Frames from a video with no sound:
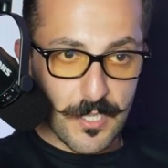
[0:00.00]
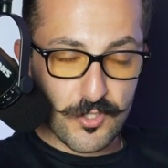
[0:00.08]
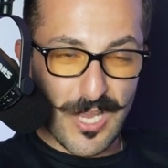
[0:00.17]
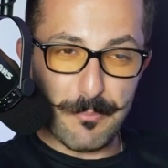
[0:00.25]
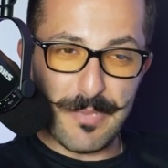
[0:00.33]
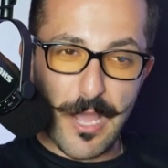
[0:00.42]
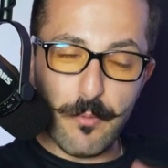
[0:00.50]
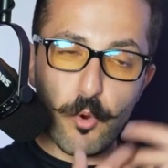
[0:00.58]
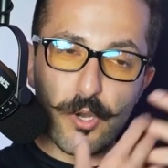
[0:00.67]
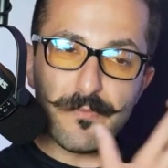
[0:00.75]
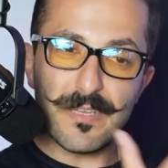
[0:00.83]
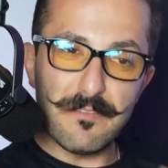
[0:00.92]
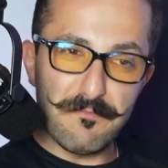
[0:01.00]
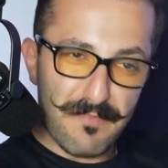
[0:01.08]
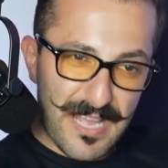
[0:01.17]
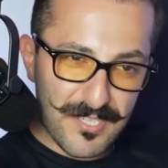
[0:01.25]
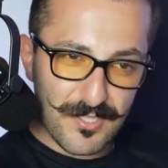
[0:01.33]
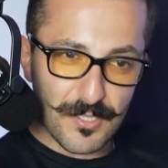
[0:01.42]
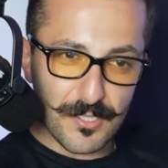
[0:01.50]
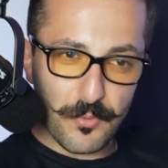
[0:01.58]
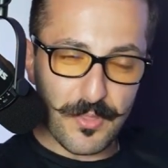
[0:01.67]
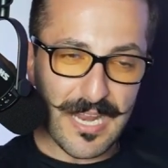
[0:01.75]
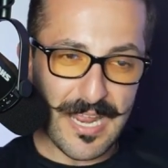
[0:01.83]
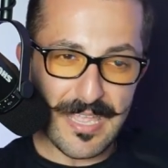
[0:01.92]
So I'm now more of an
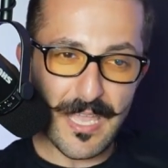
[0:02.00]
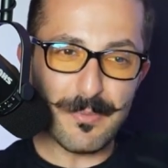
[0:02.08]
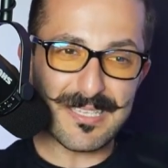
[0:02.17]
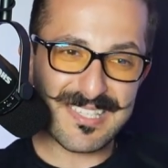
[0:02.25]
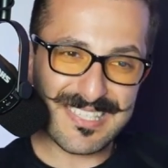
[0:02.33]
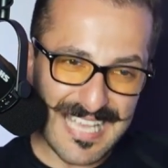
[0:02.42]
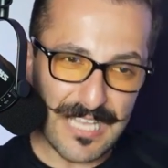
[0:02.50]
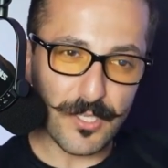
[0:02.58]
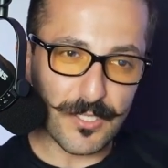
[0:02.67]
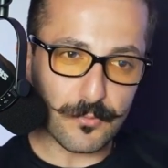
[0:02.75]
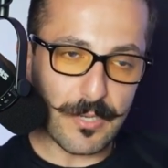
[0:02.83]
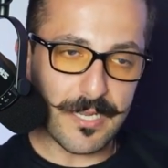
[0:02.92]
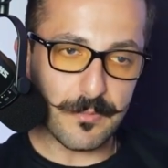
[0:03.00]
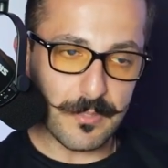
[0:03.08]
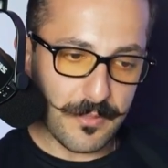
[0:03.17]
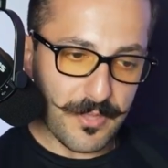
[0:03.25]
investor than I am a seller, right?